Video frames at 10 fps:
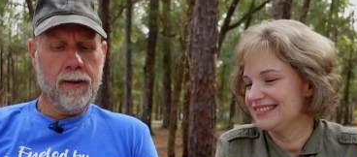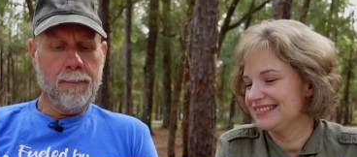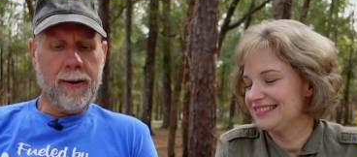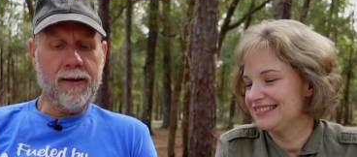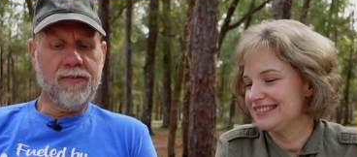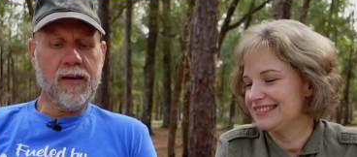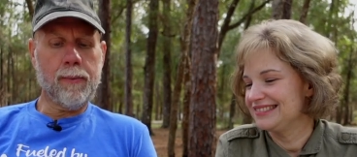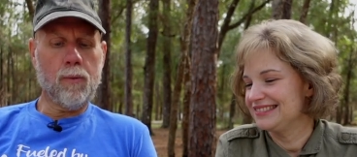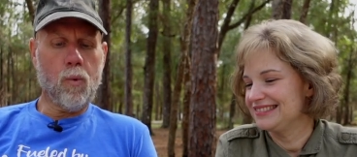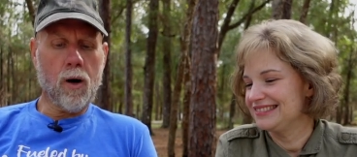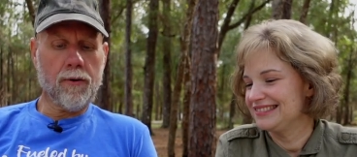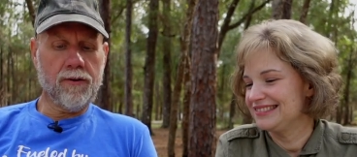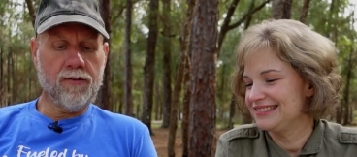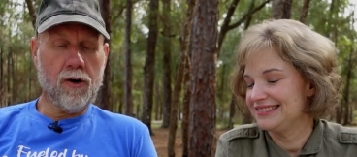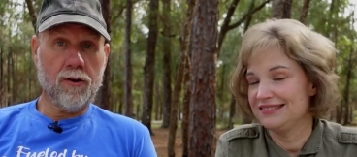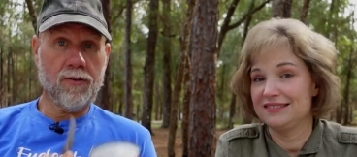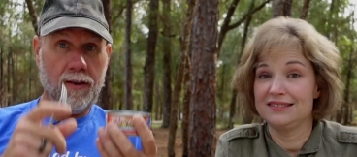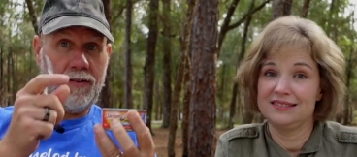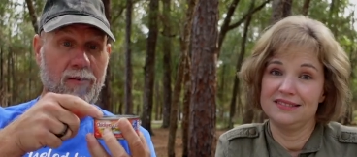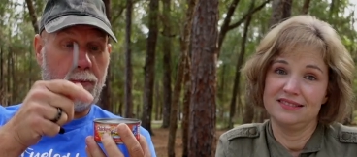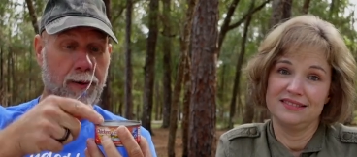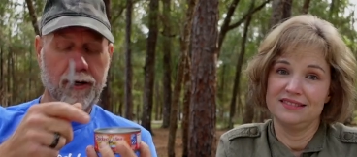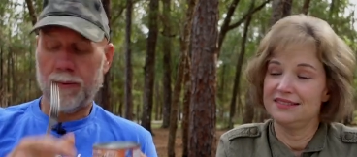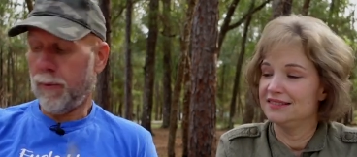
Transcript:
Speaker 1: pink salmon, water, and salt. So this is a really good